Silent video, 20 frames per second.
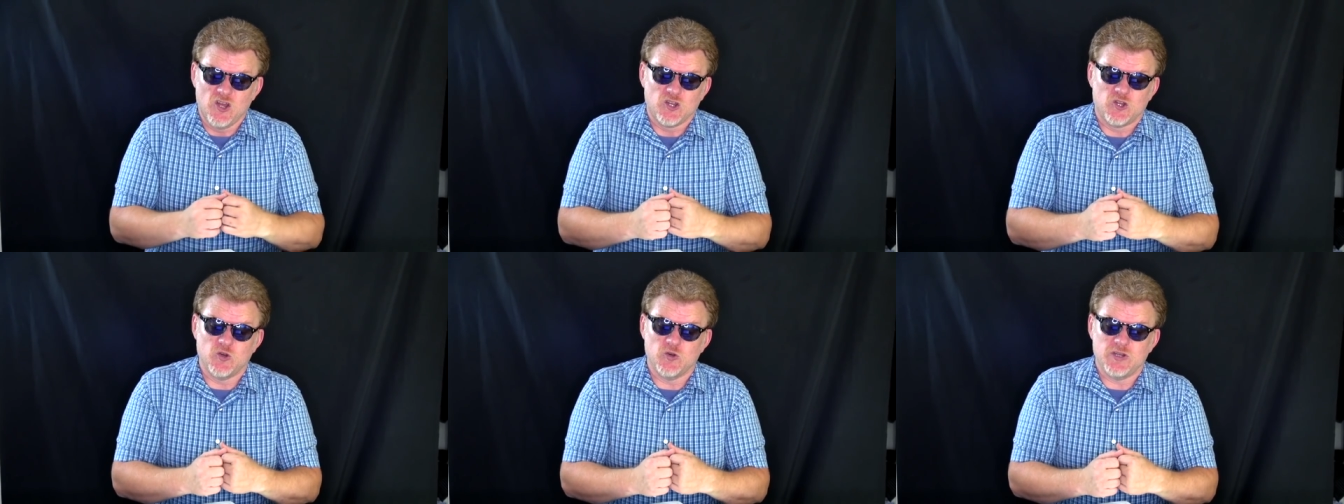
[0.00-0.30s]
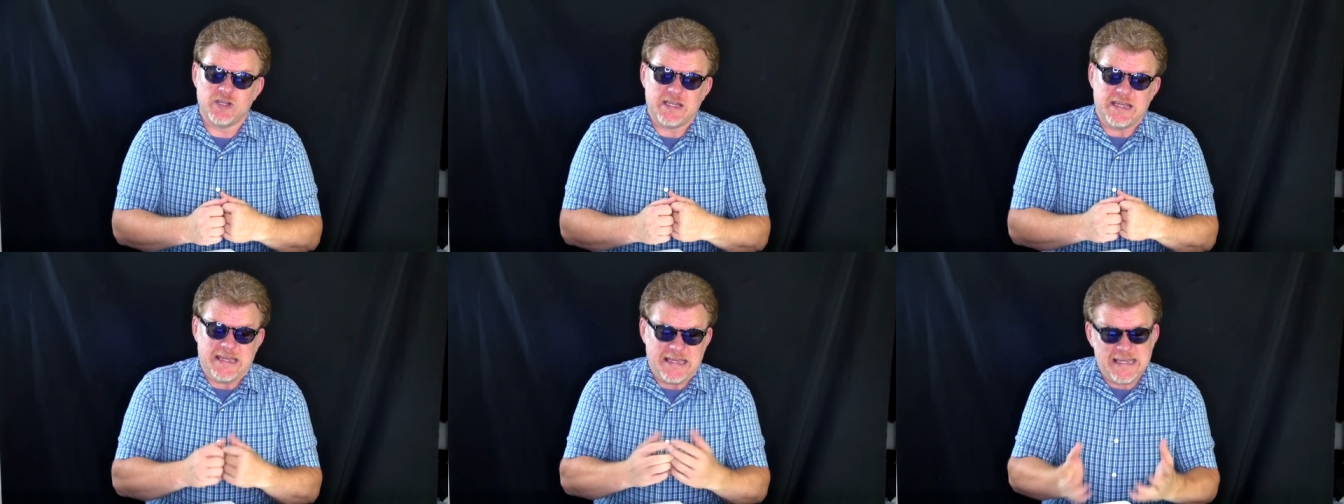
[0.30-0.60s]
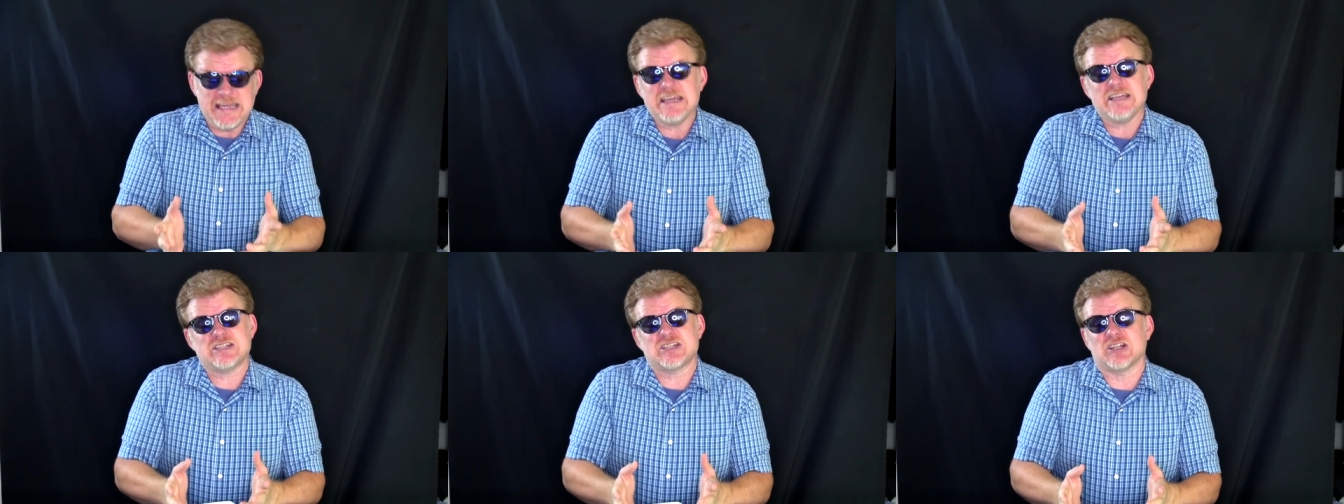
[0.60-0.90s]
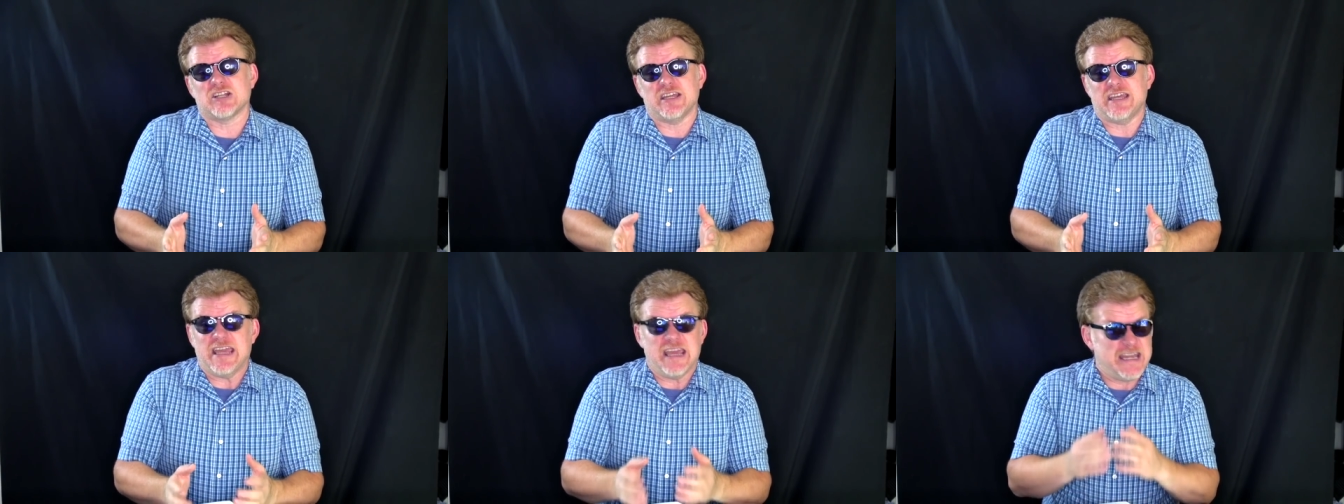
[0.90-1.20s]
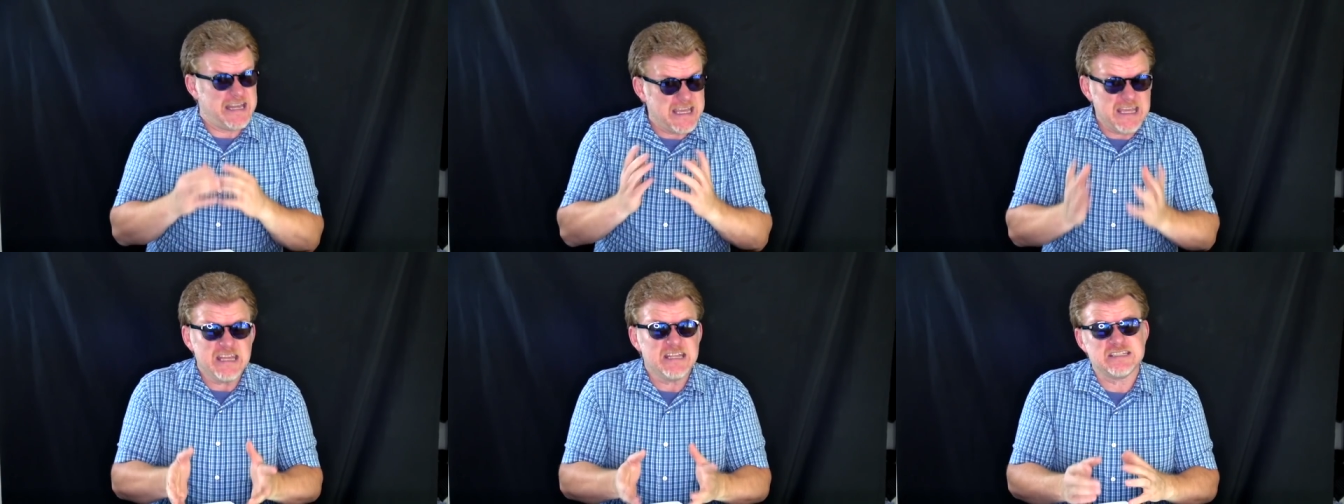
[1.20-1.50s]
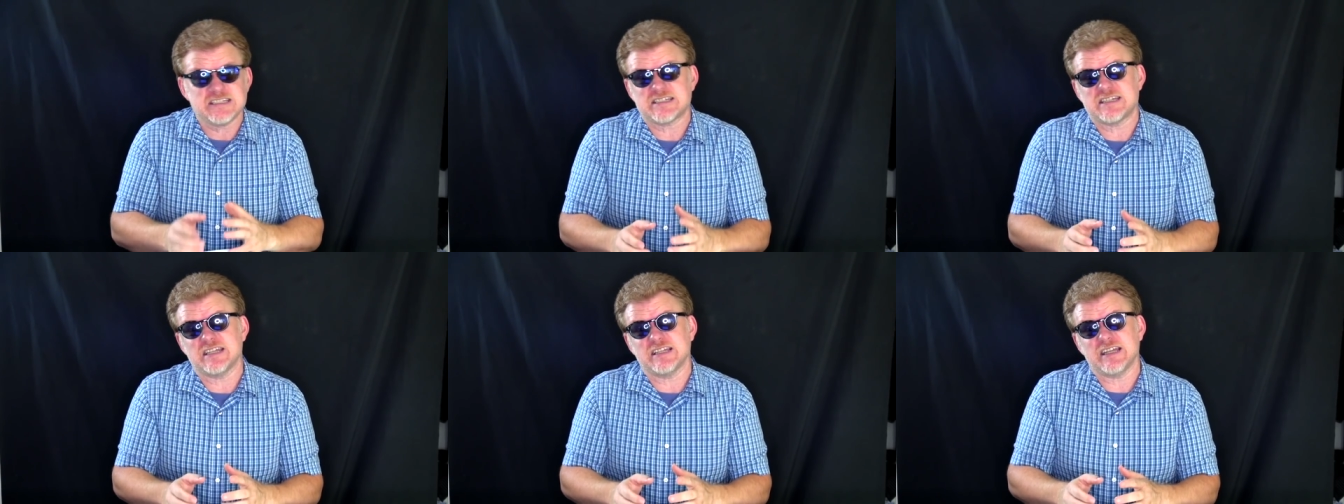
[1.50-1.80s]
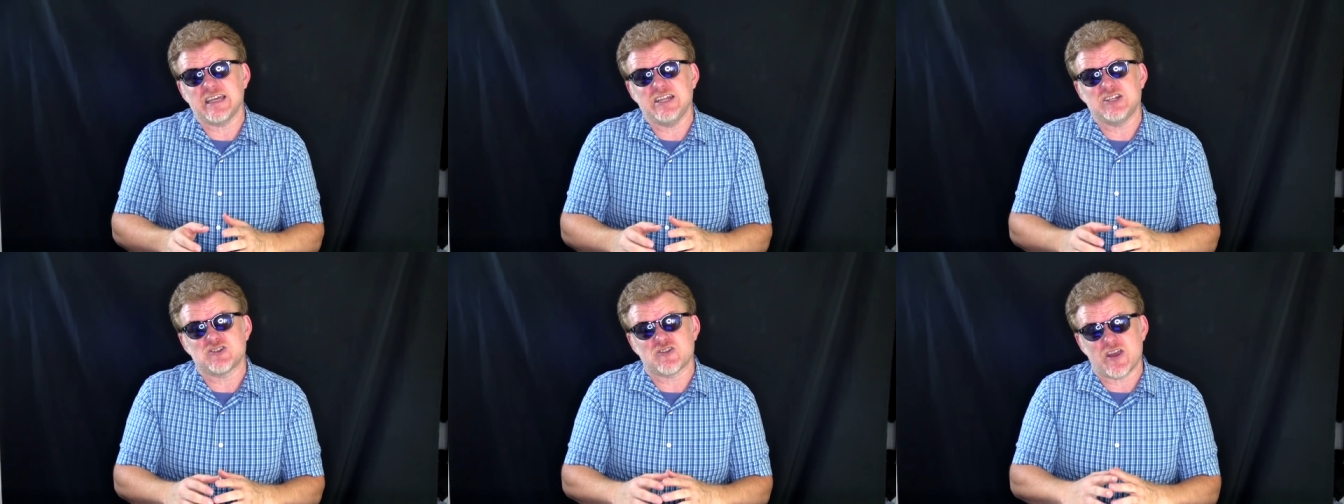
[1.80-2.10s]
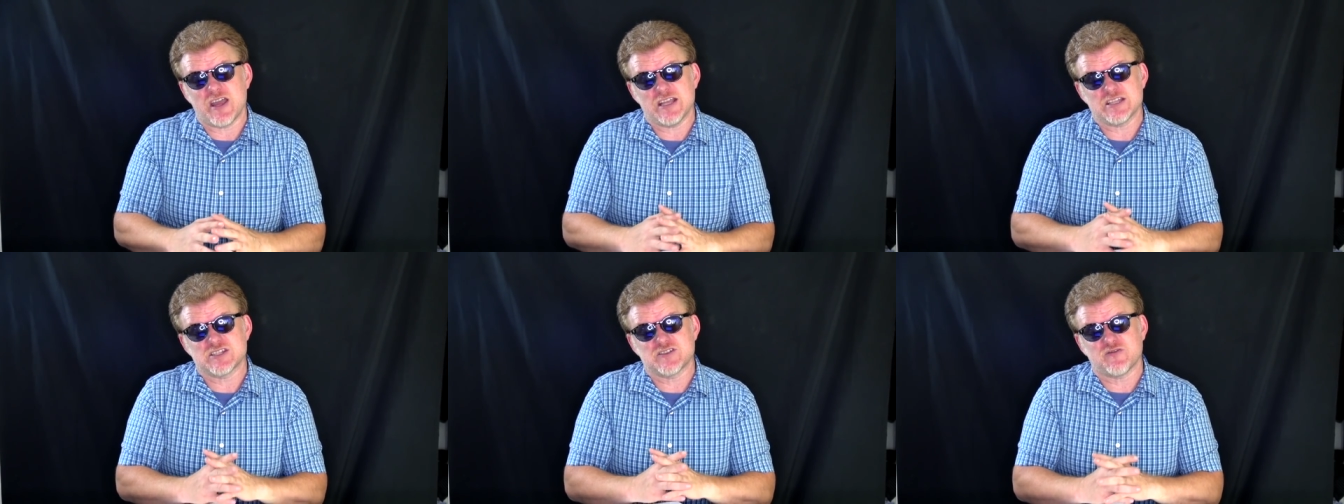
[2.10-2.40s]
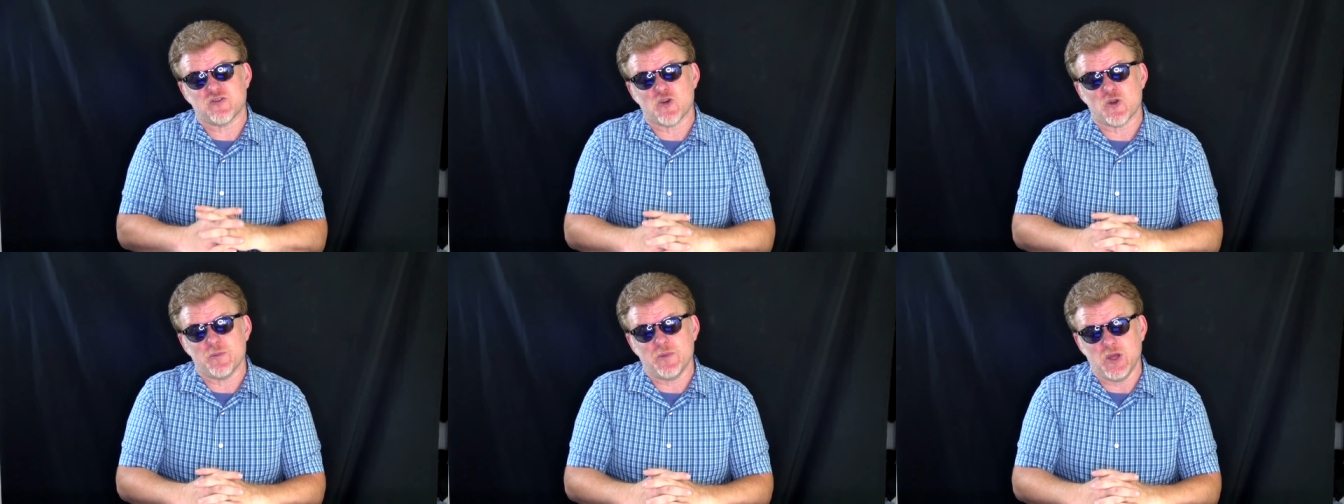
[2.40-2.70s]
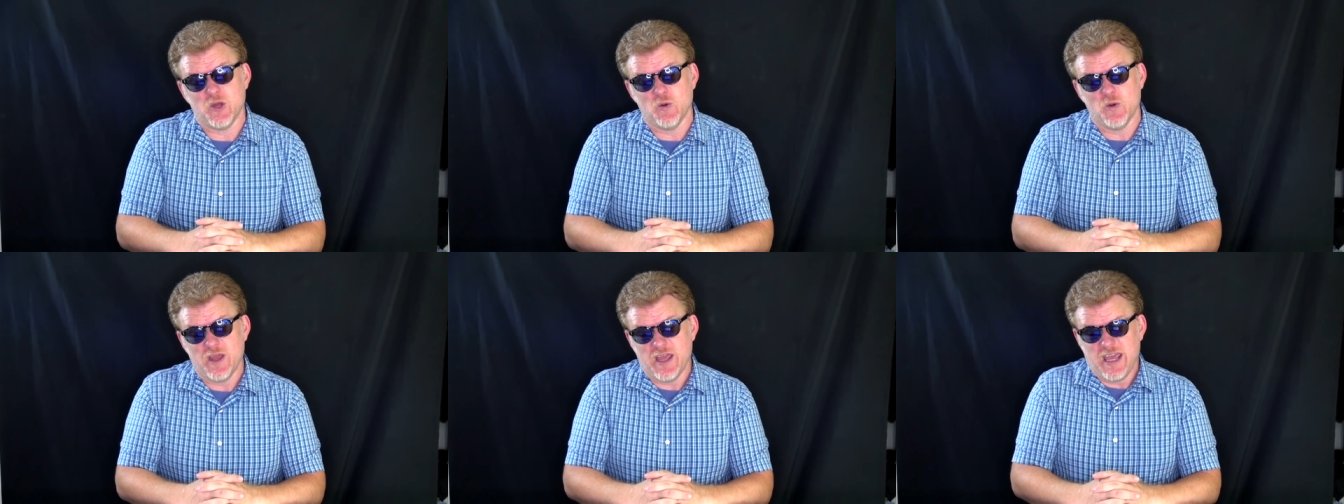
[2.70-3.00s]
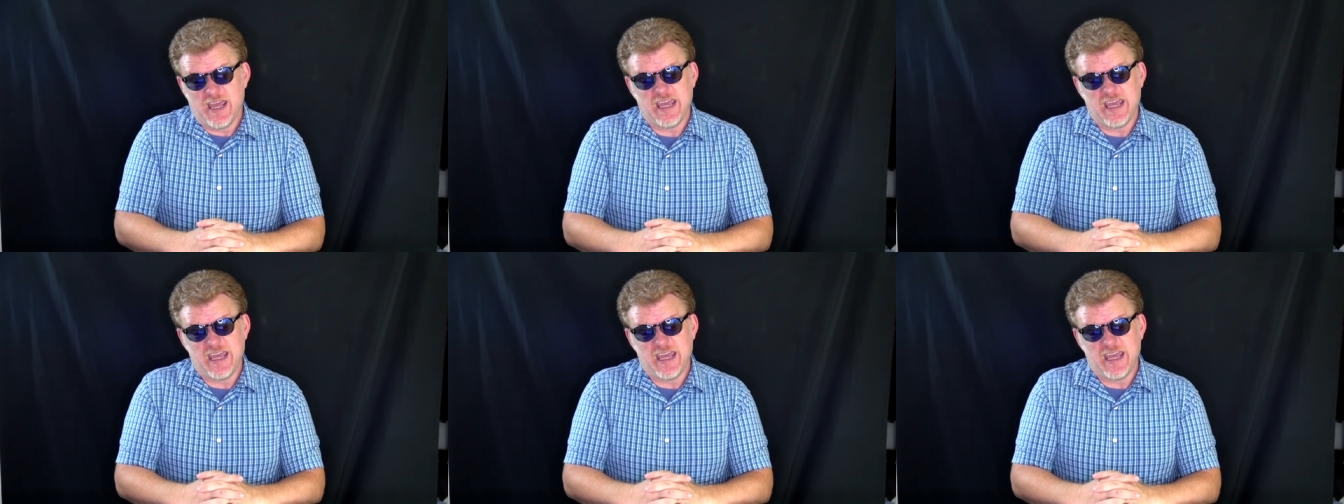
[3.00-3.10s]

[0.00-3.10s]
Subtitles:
could easily and instantly transform you